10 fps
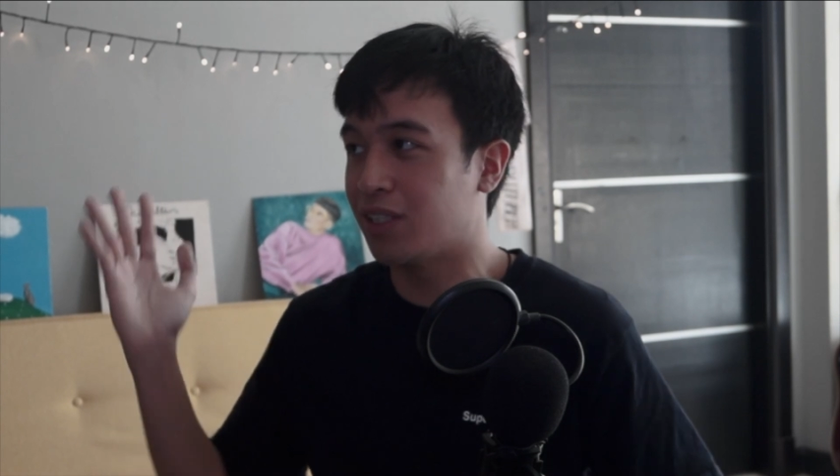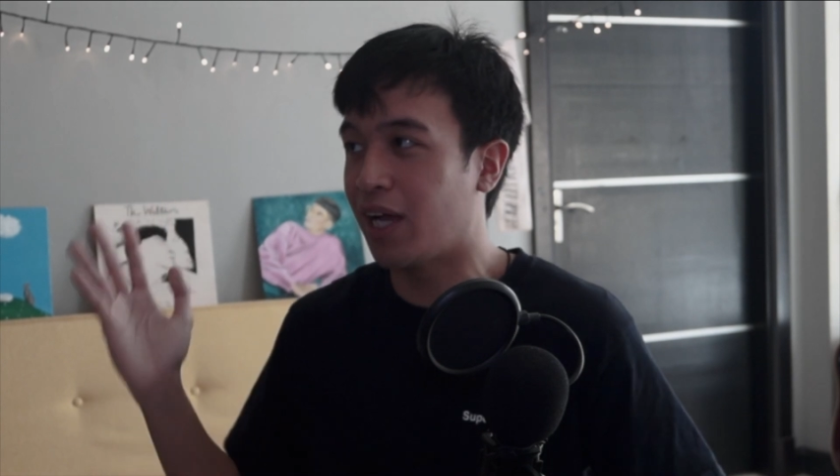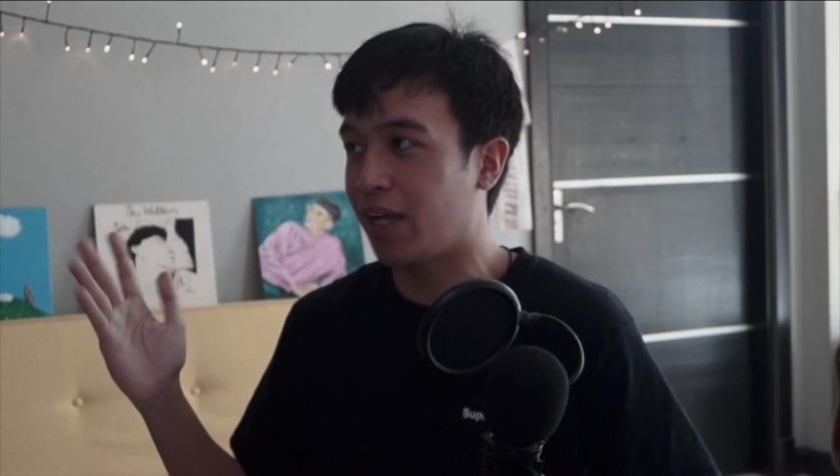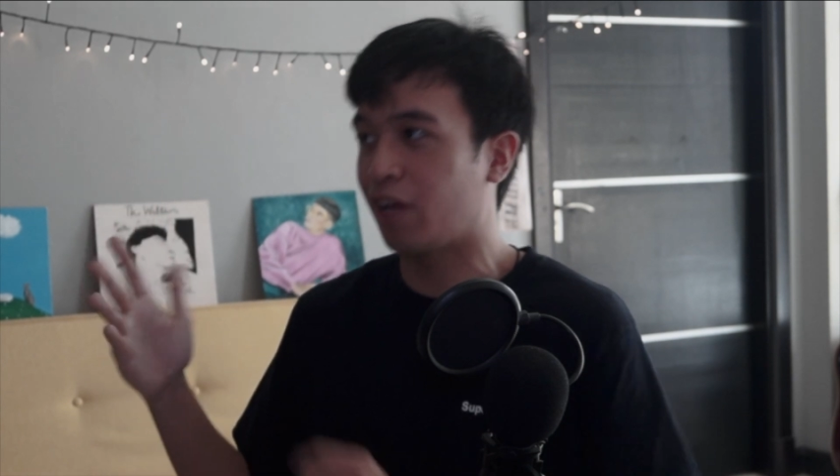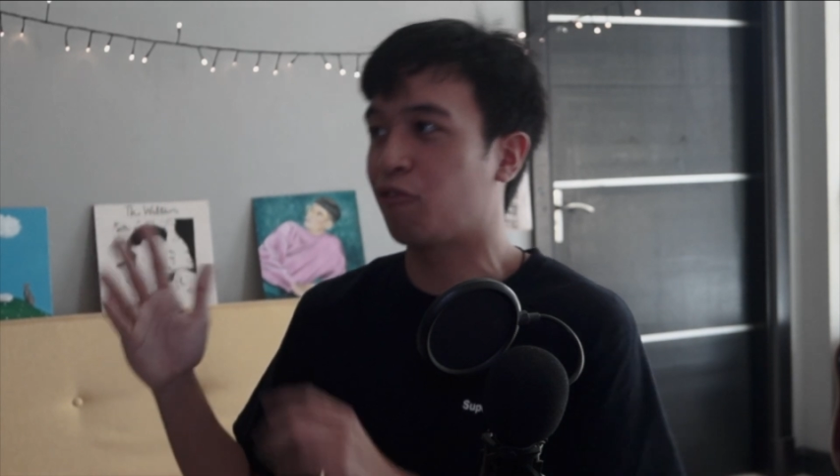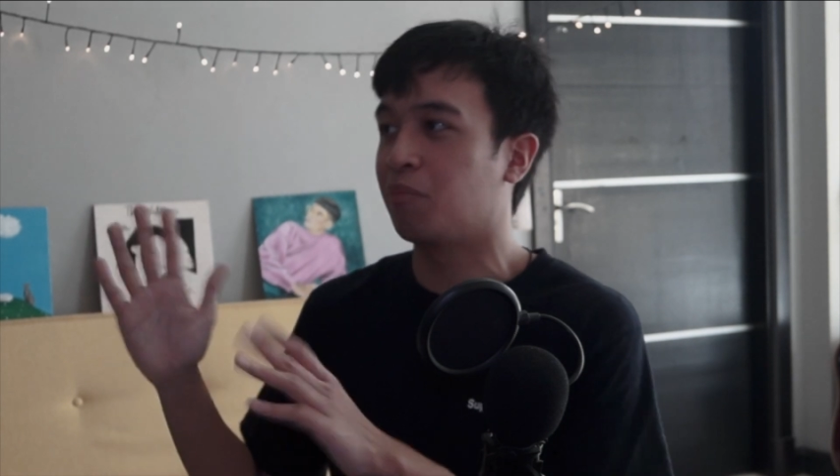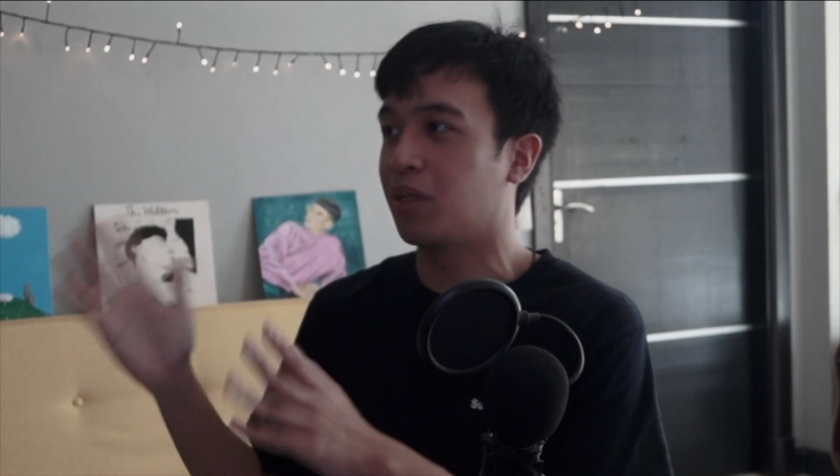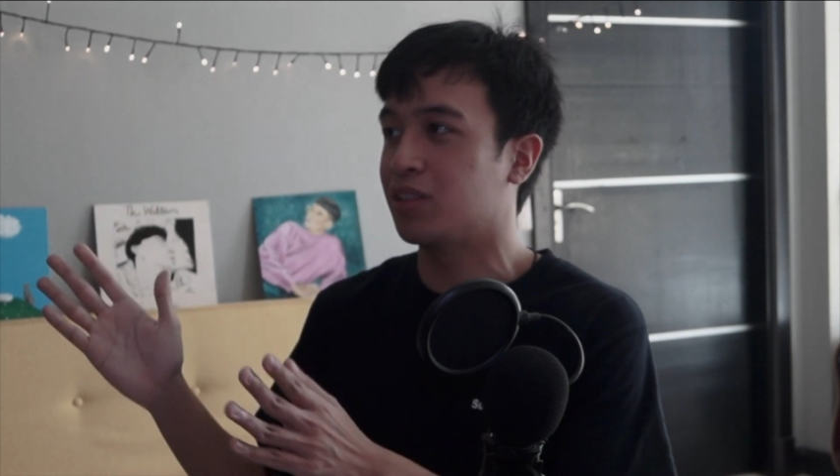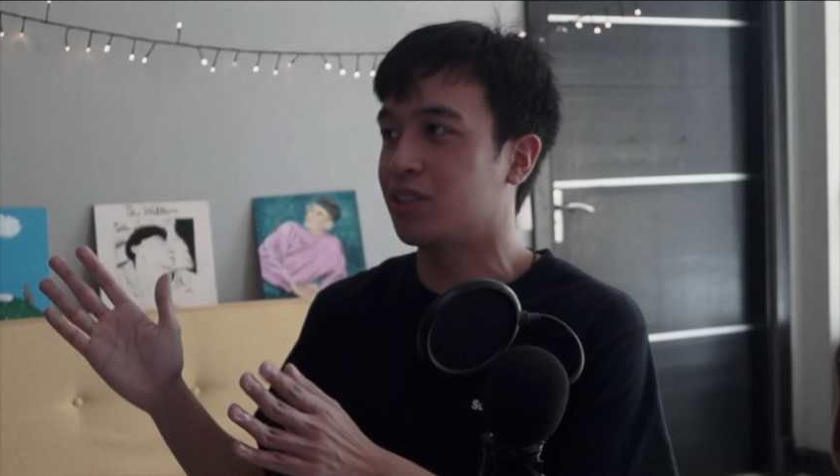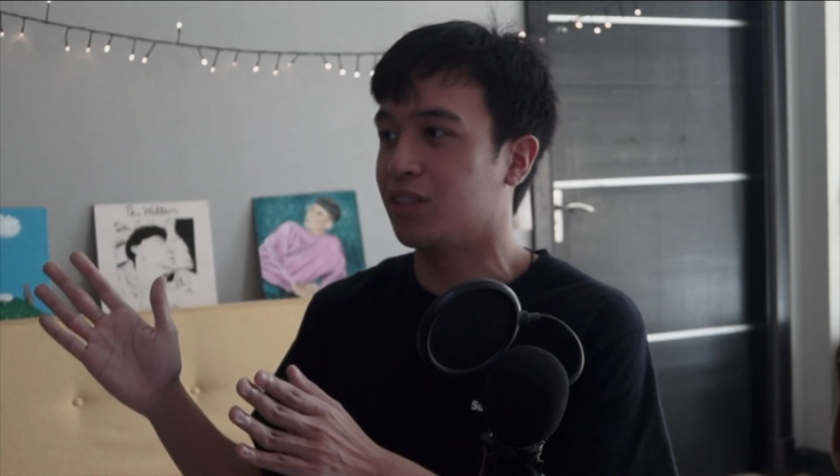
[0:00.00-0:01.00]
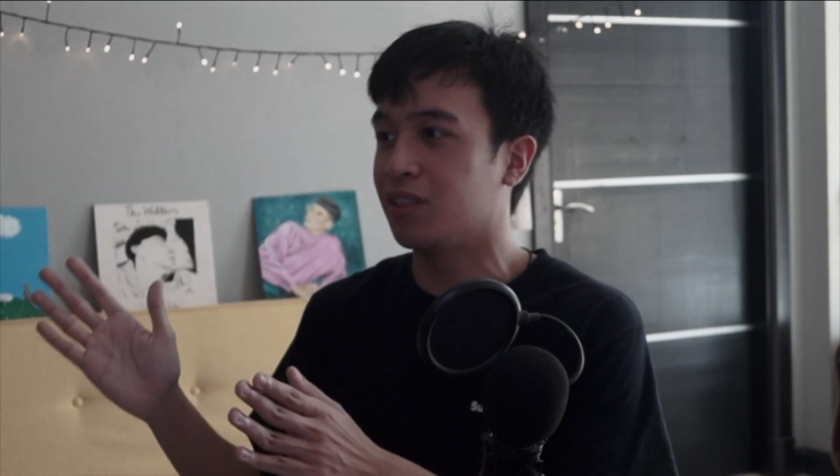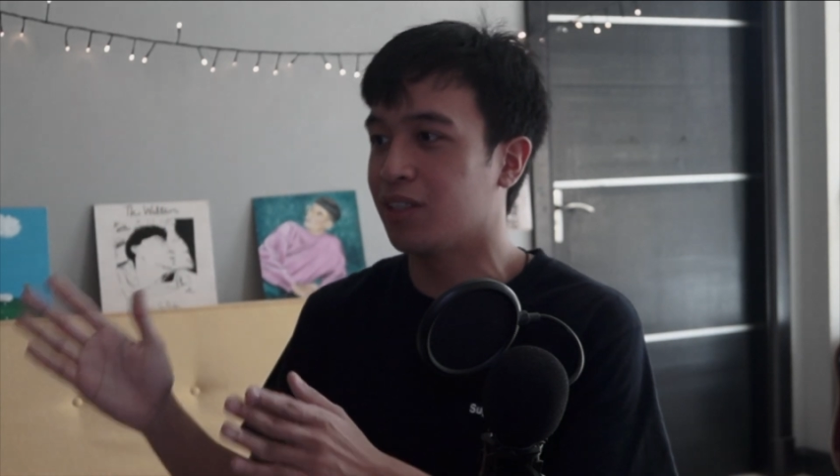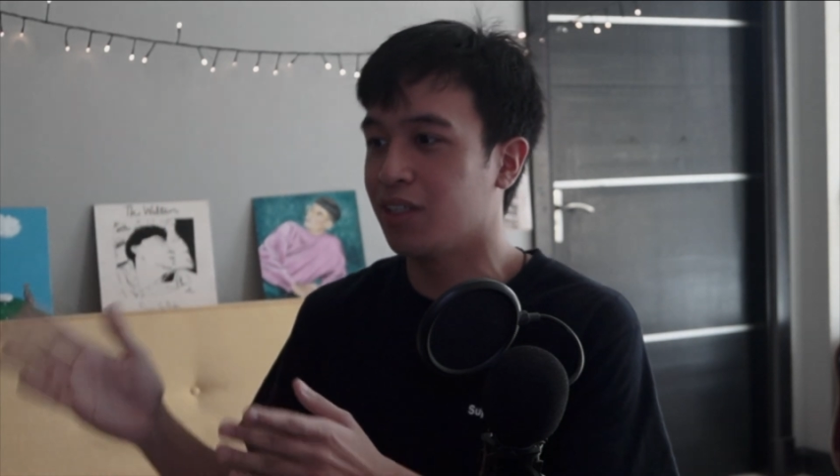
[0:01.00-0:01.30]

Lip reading: that I have mentioned